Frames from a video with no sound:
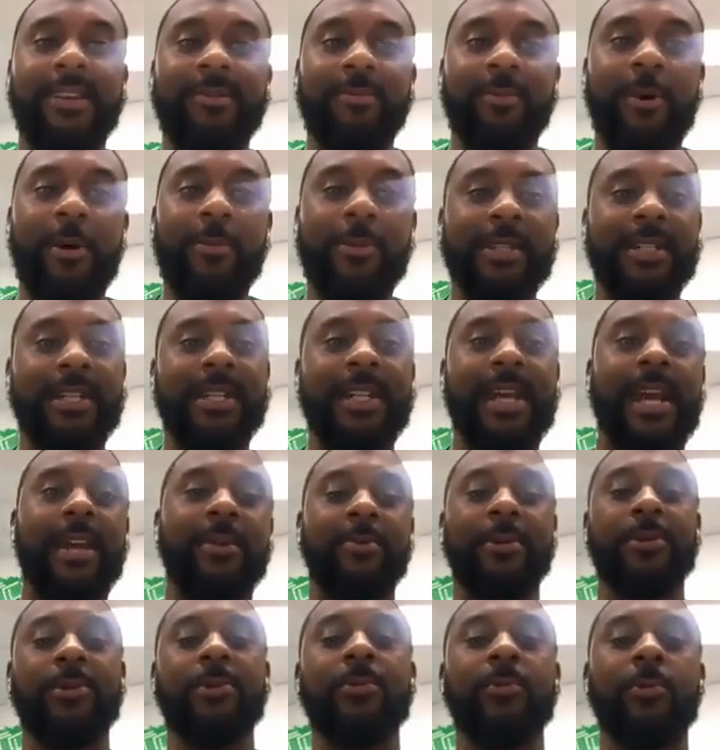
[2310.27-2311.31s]
What was it like
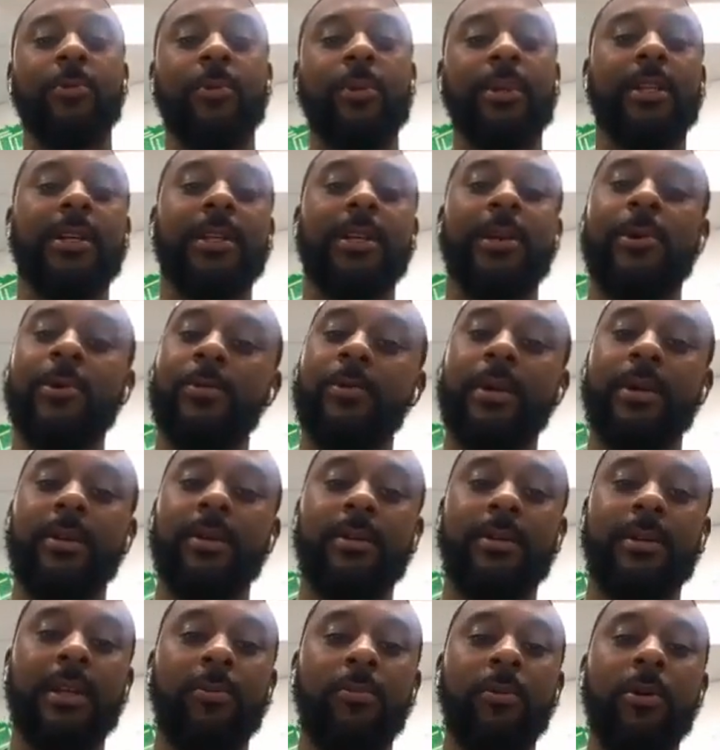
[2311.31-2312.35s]
when you won the gold
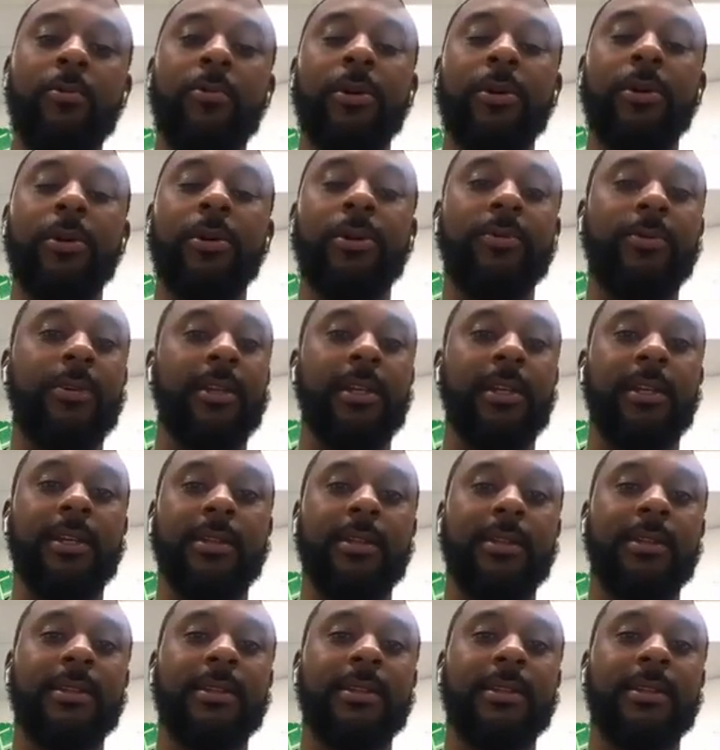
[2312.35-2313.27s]
medal, and what were you thinking?